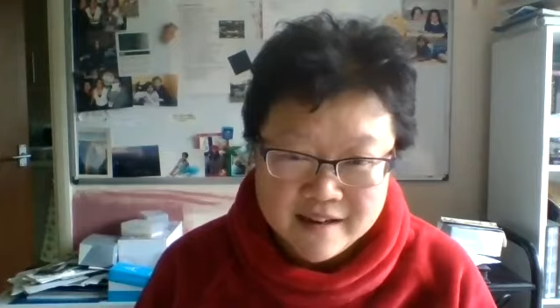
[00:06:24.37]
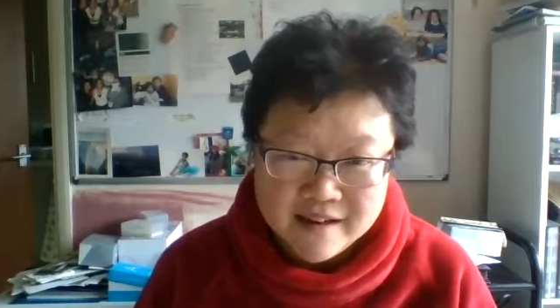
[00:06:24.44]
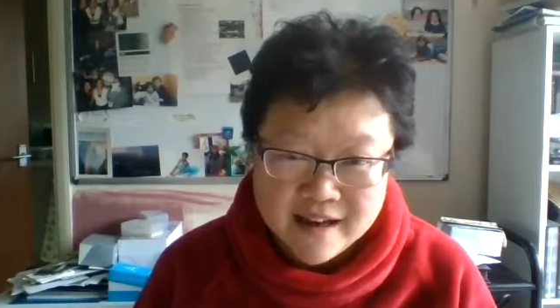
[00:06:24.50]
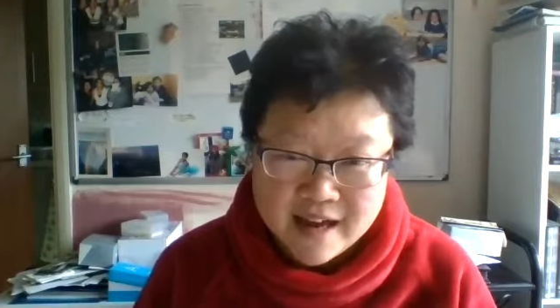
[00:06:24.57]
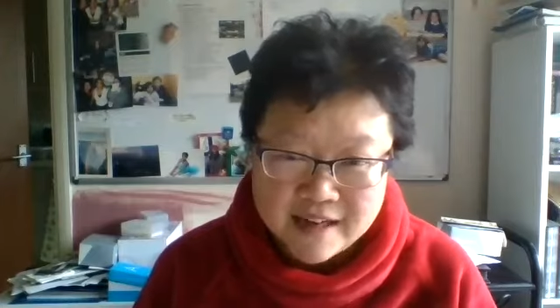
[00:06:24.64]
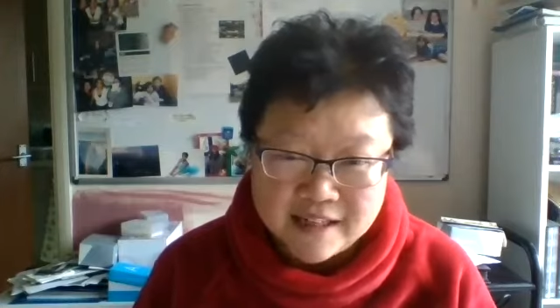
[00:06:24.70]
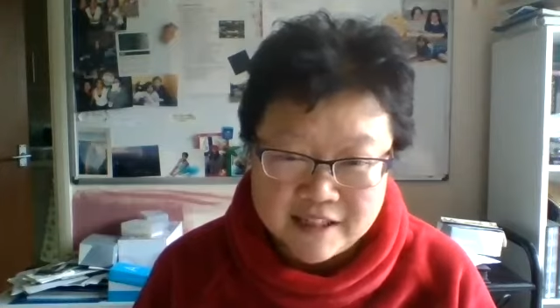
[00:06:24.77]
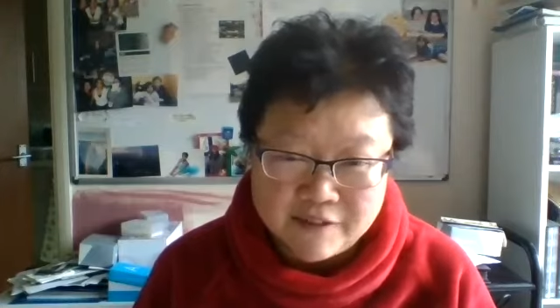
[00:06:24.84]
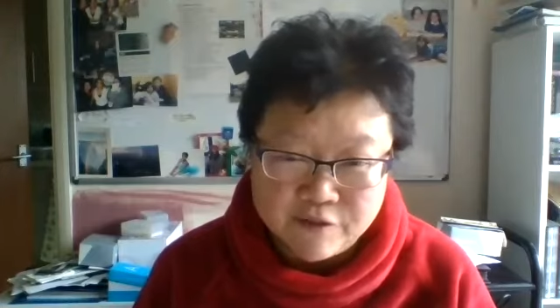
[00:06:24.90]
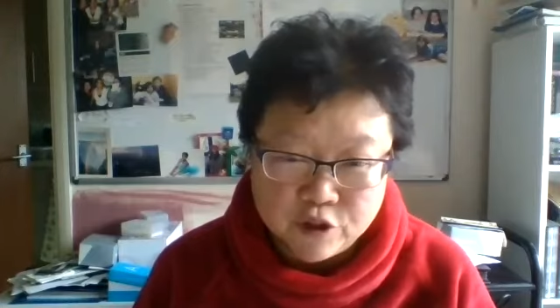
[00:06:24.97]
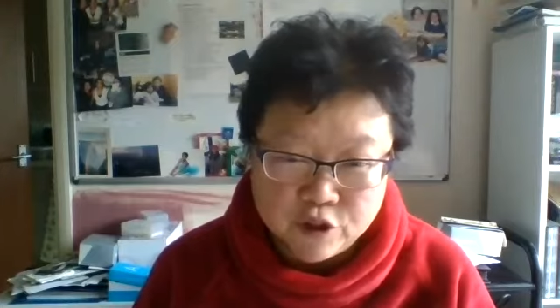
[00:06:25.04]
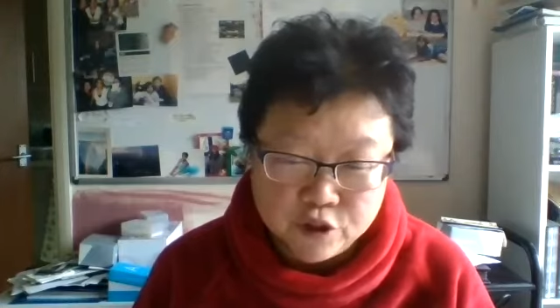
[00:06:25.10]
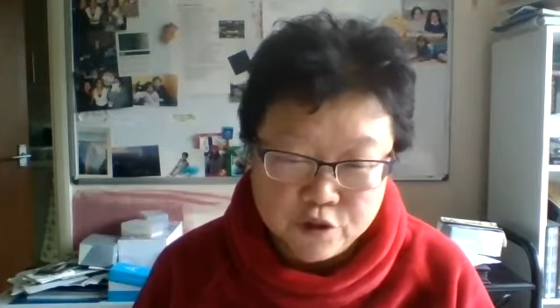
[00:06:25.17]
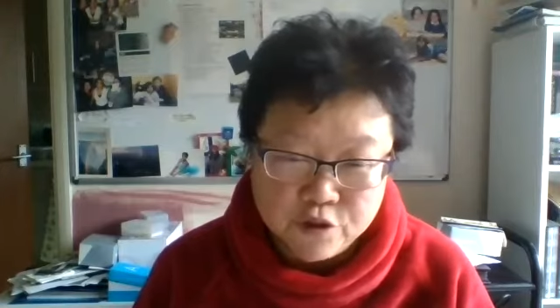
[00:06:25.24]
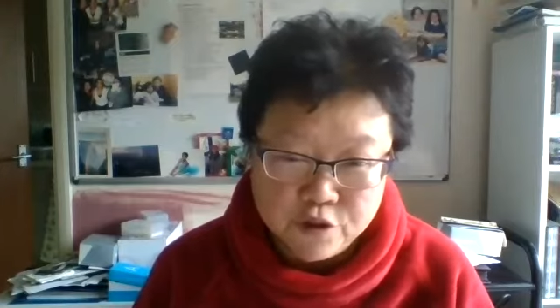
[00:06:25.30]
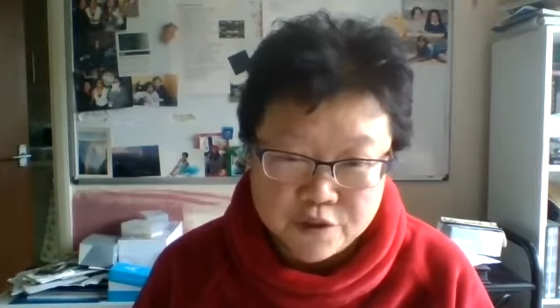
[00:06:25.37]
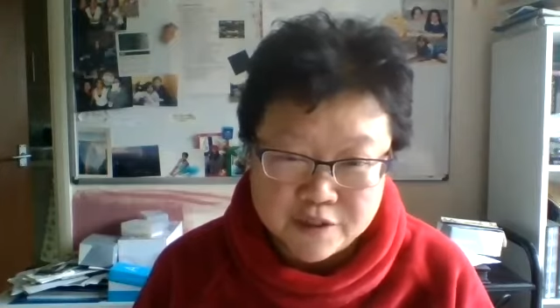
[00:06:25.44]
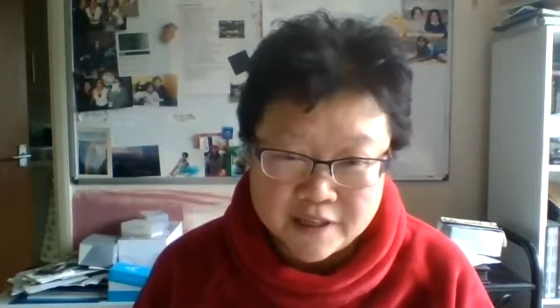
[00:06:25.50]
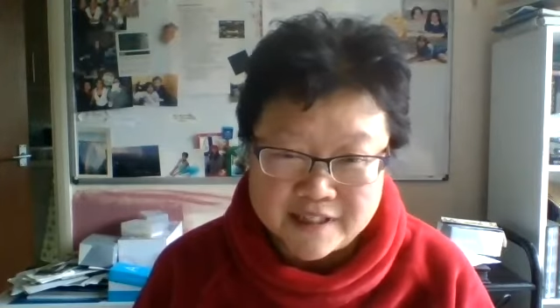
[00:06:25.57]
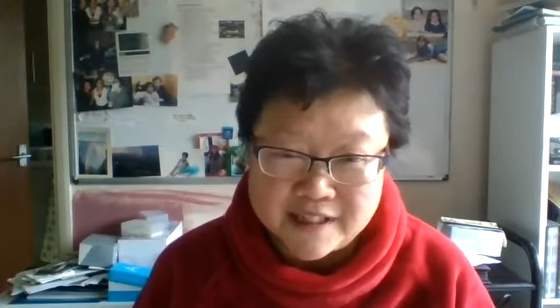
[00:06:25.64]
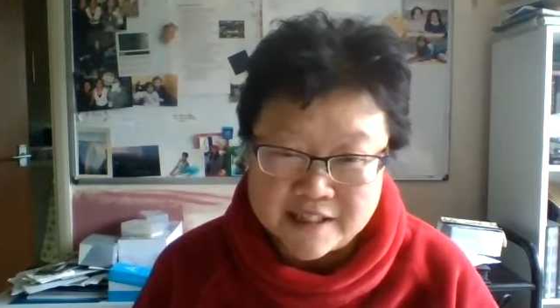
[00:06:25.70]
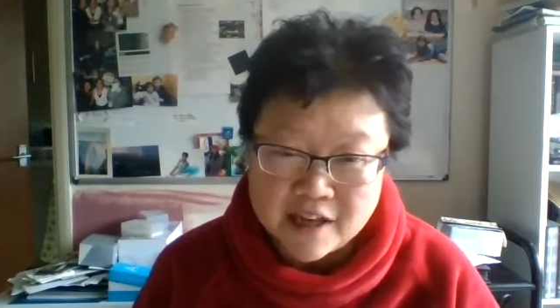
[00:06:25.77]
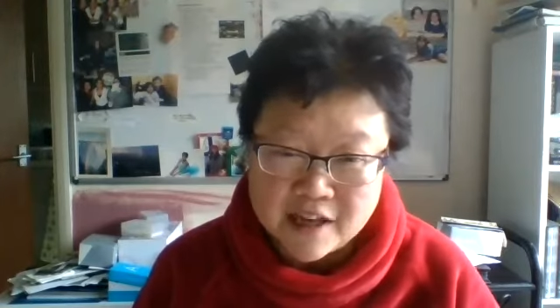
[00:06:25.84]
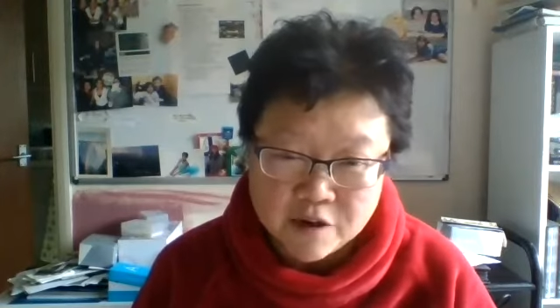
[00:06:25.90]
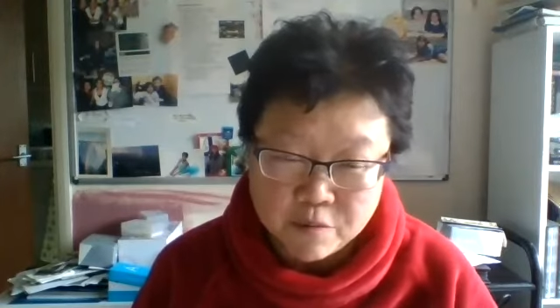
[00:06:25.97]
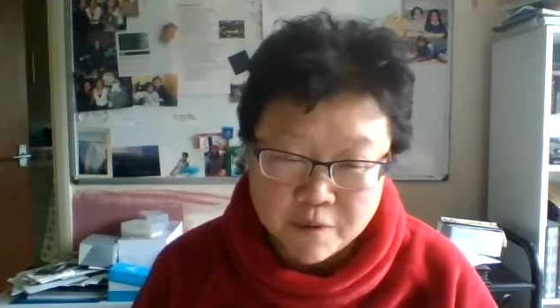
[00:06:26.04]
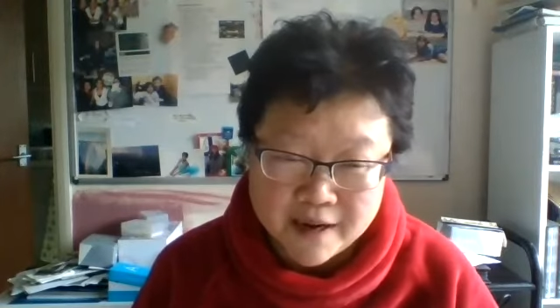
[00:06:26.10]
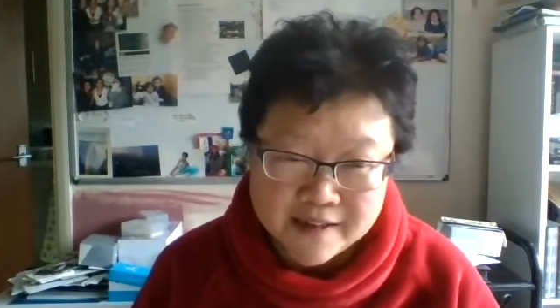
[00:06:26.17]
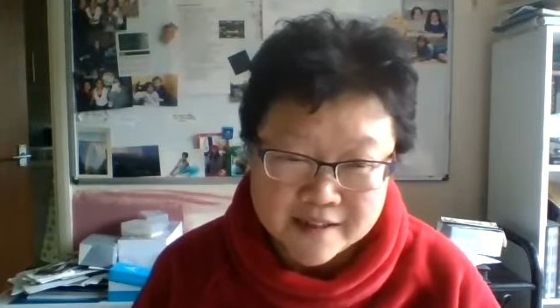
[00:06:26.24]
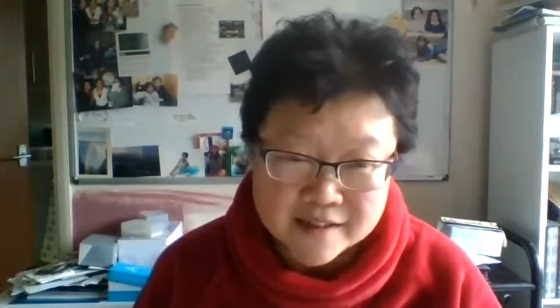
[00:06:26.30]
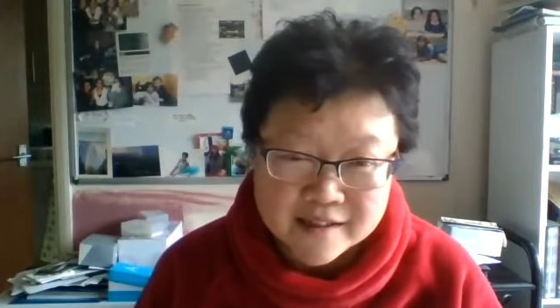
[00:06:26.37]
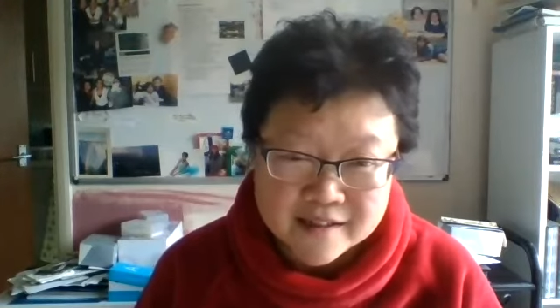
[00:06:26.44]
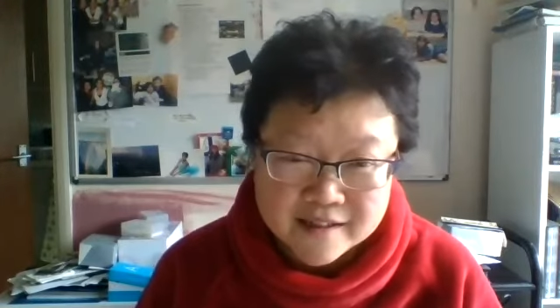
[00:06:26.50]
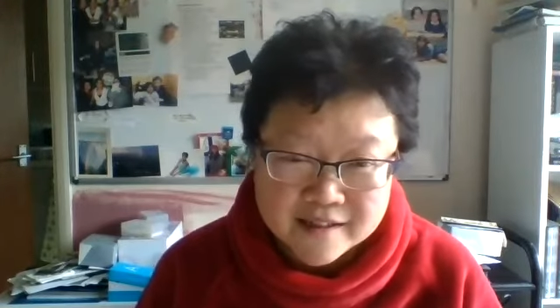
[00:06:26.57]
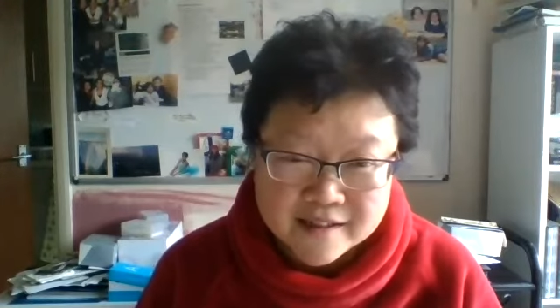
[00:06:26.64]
And then if you do lose the desired weight,